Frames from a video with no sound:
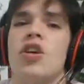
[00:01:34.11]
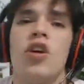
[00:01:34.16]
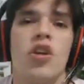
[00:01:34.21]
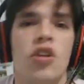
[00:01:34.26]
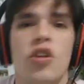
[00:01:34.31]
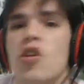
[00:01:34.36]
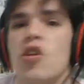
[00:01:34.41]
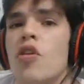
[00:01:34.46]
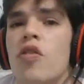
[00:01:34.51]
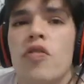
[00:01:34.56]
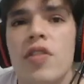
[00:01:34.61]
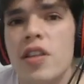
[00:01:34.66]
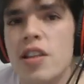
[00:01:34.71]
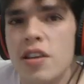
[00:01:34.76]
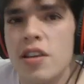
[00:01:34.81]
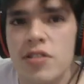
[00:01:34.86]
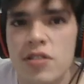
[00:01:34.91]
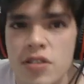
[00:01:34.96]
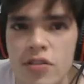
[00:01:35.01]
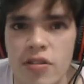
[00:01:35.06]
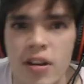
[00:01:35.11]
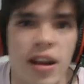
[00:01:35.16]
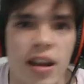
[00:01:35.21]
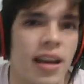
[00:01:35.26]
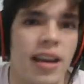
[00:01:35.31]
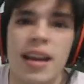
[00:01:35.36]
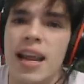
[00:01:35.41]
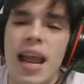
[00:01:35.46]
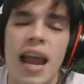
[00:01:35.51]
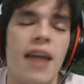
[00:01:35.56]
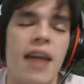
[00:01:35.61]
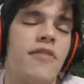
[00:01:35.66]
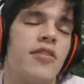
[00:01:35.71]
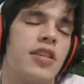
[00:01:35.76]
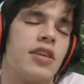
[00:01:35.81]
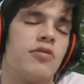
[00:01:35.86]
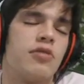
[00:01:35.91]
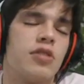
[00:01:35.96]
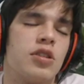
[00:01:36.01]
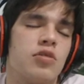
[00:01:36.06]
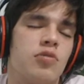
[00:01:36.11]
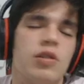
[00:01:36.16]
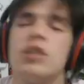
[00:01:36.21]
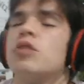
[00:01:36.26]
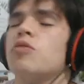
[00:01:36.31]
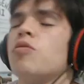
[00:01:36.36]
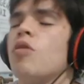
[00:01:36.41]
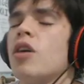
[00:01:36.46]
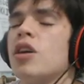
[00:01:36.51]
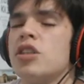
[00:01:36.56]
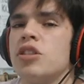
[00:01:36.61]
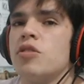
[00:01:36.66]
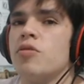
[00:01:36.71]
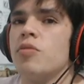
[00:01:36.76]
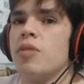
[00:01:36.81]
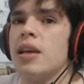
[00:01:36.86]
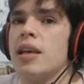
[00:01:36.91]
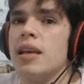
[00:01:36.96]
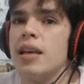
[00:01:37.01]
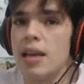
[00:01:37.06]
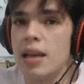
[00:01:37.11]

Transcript: no feelings of regret. Everything was wish washed away.